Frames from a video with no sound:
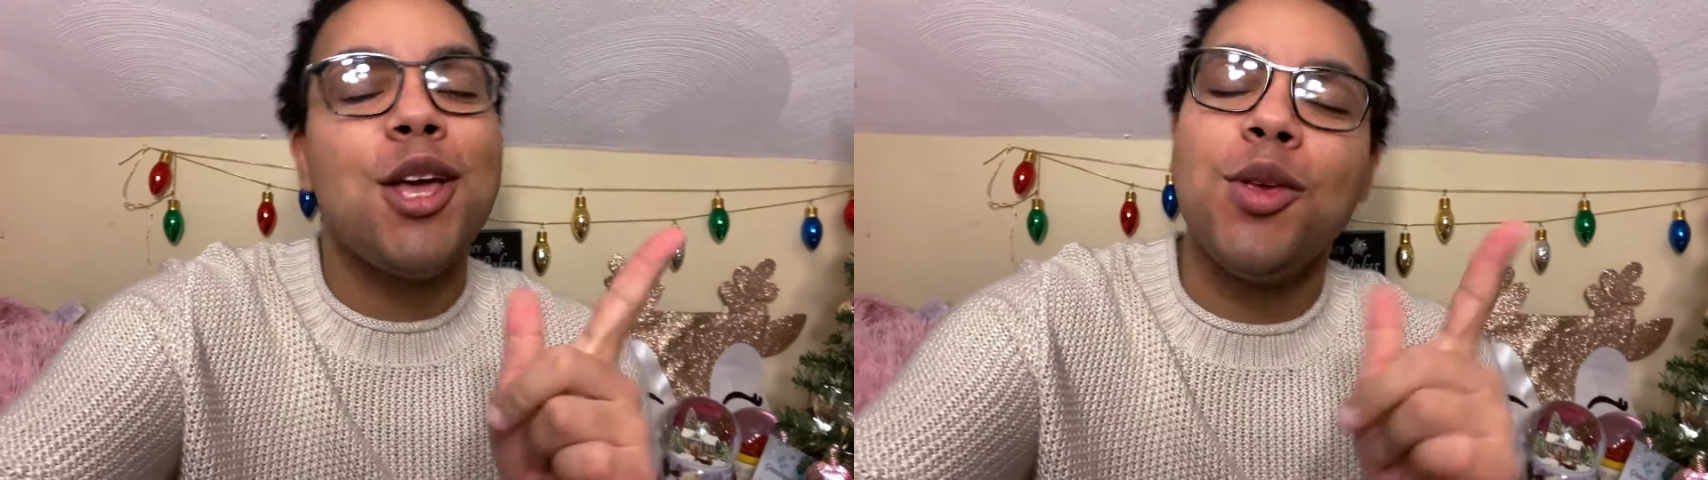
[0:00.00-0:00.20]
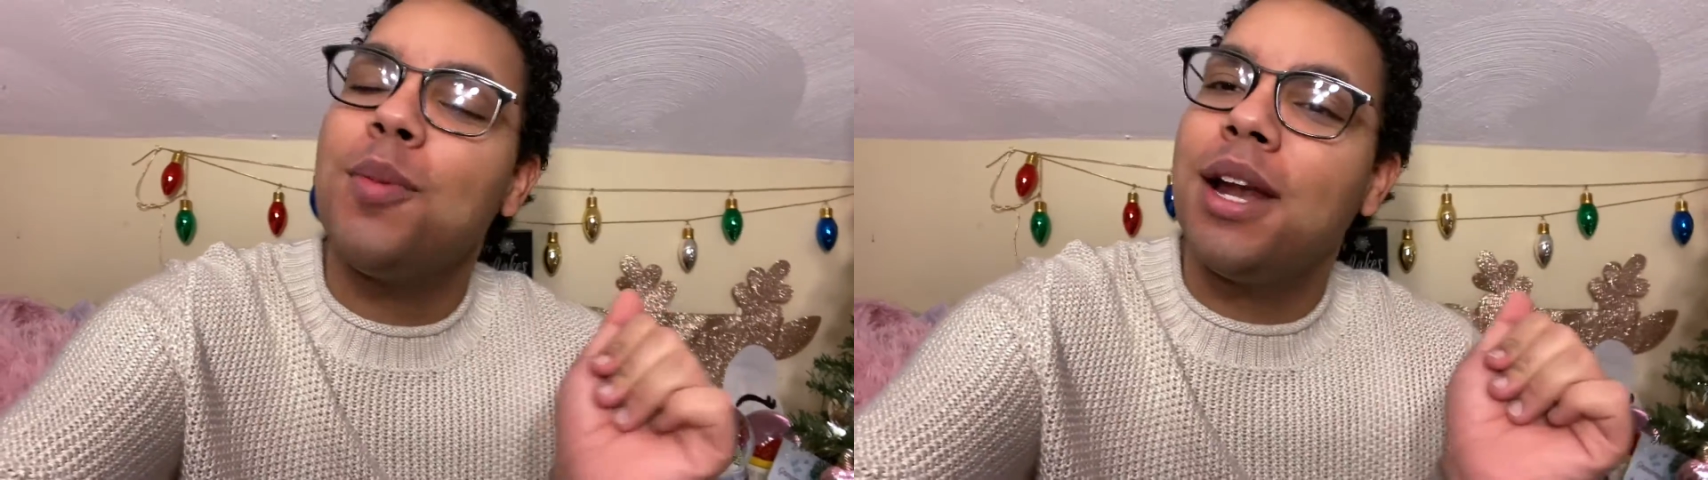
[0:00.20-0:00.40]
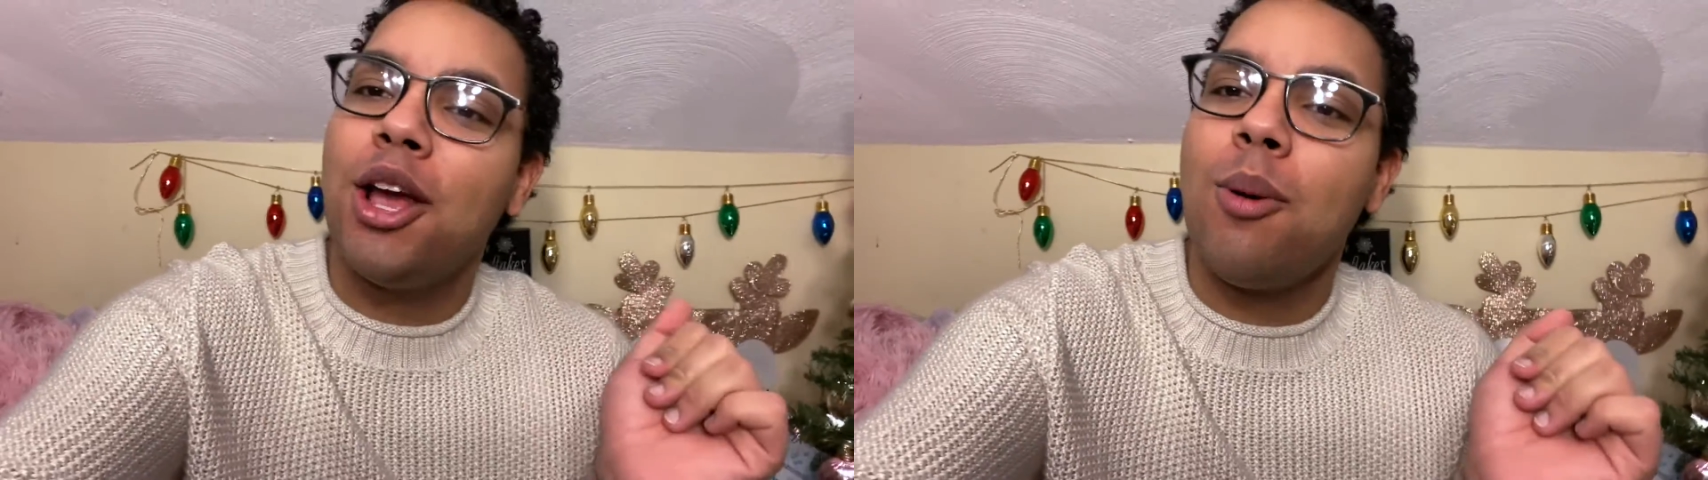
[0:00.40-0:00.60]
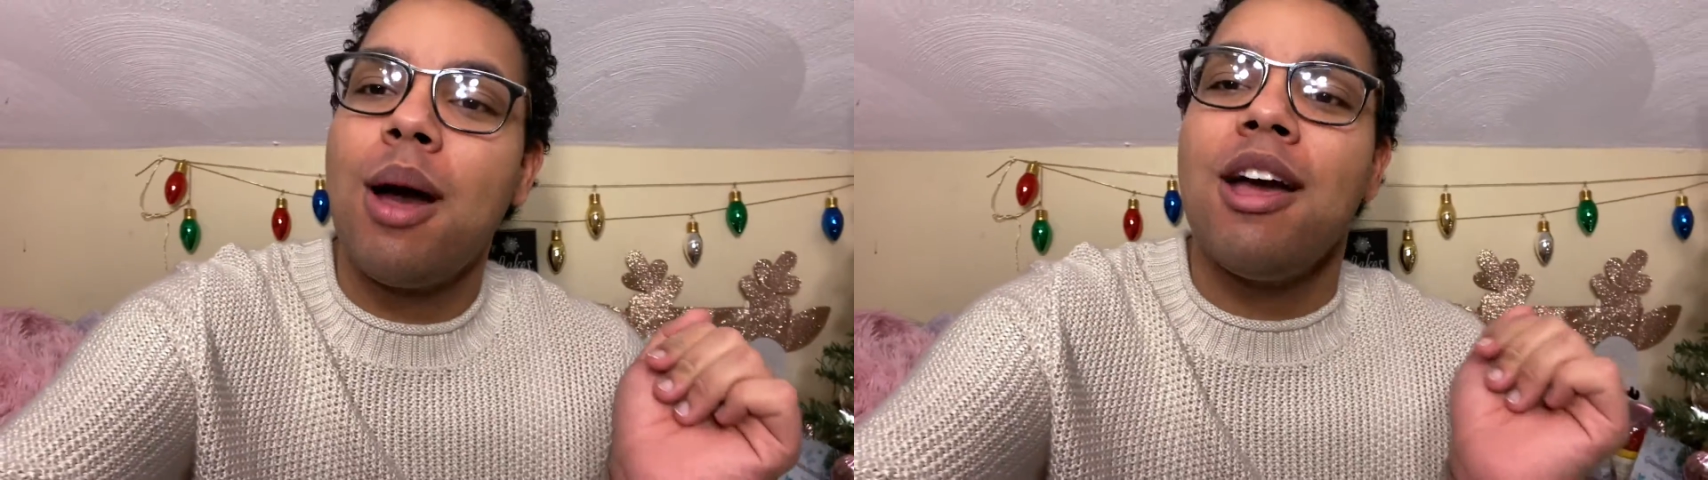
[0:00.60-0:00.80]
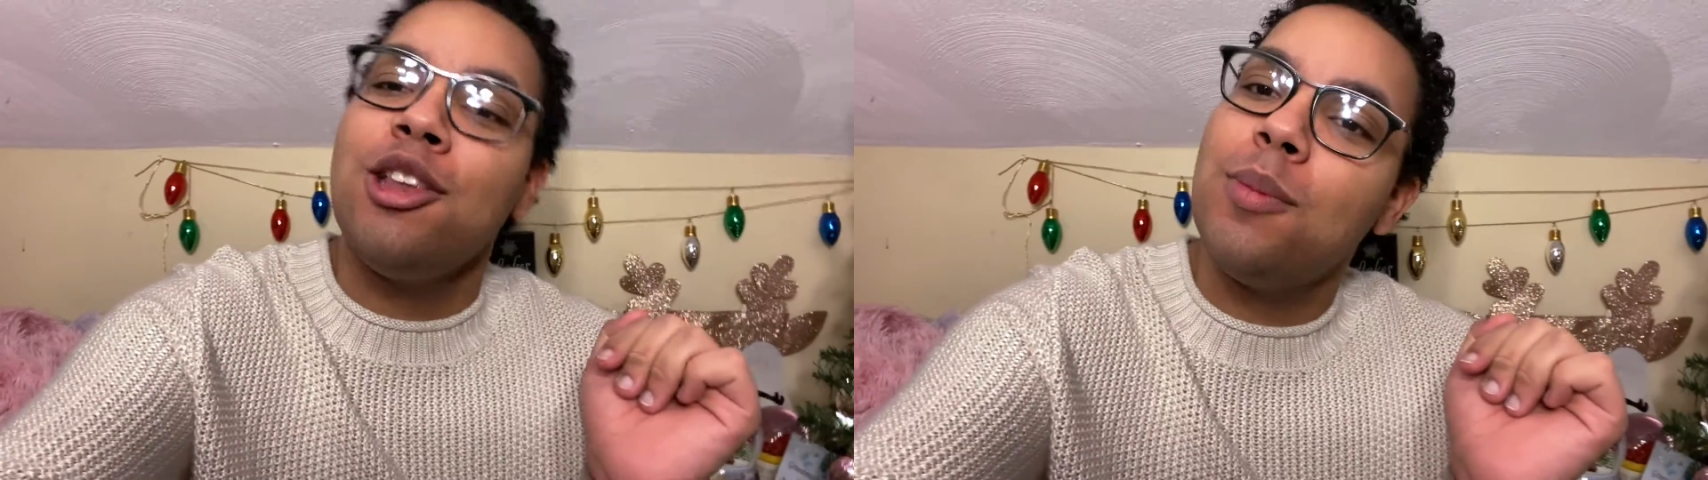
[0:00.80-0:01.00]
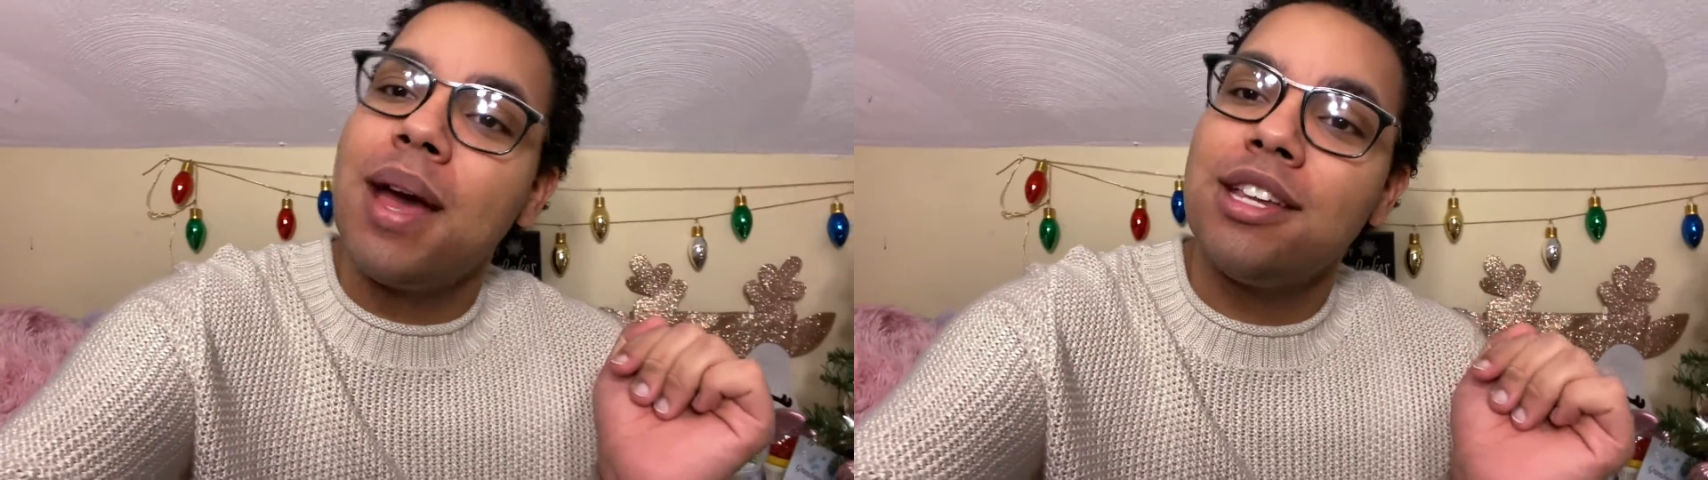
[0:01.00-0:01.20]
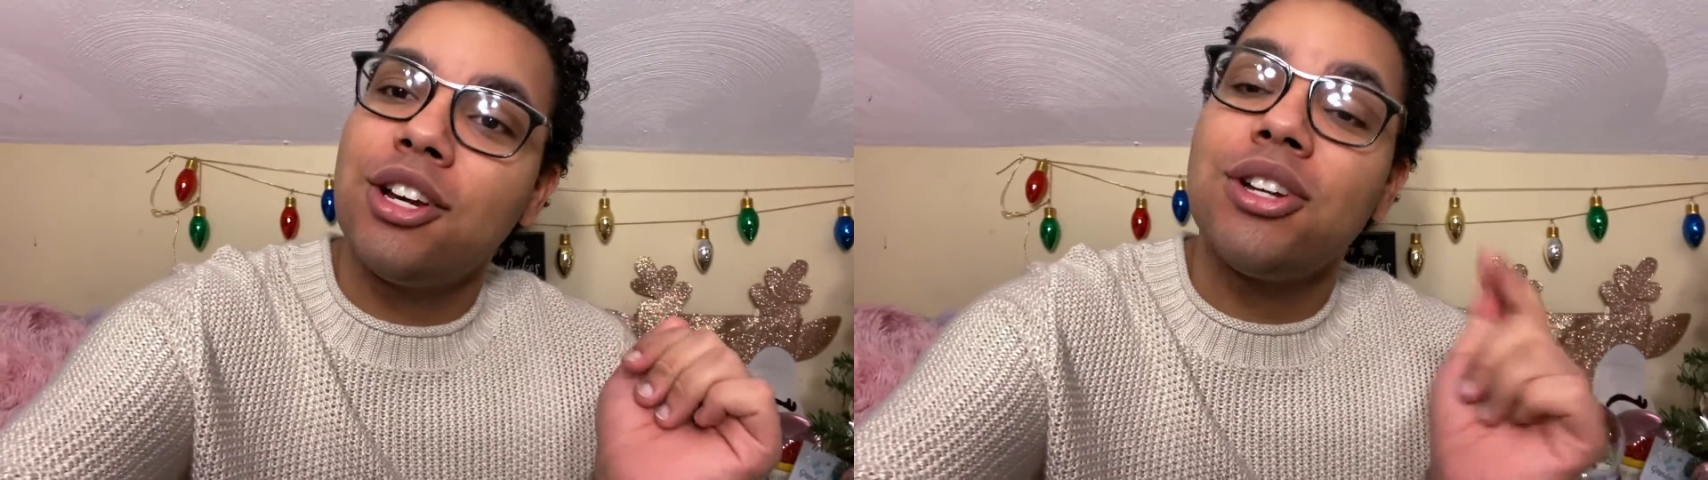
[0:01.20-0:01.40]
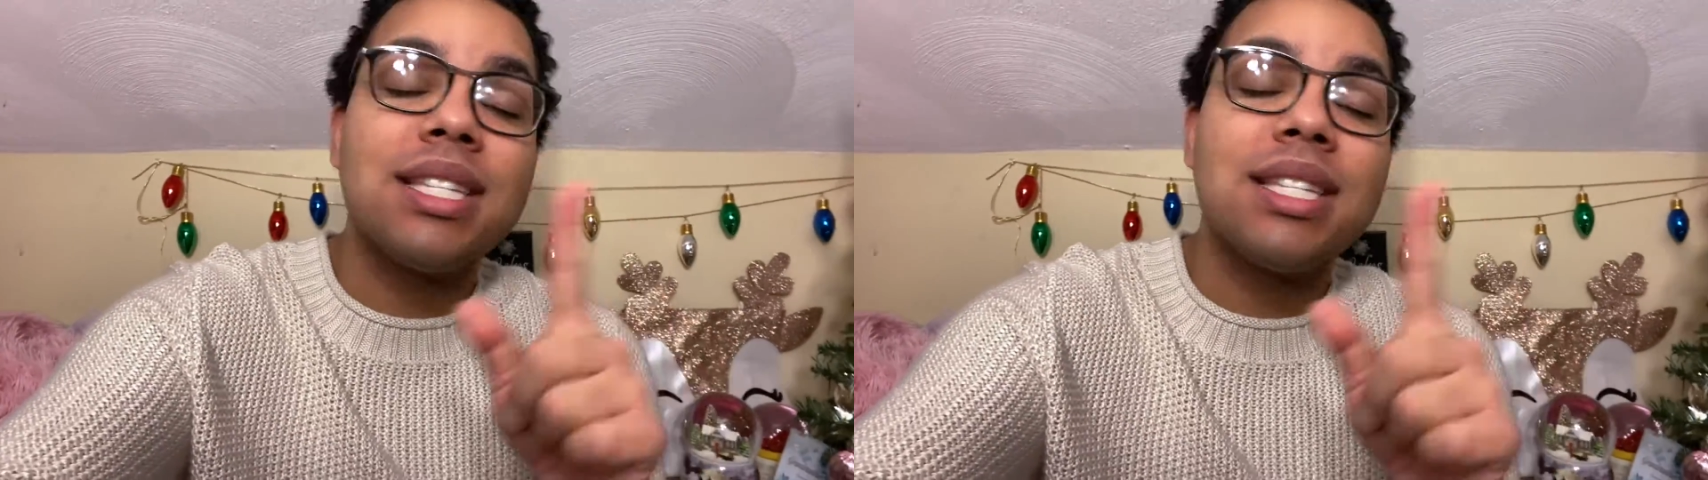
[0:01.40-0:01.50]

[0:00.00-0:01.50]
you better go out and you better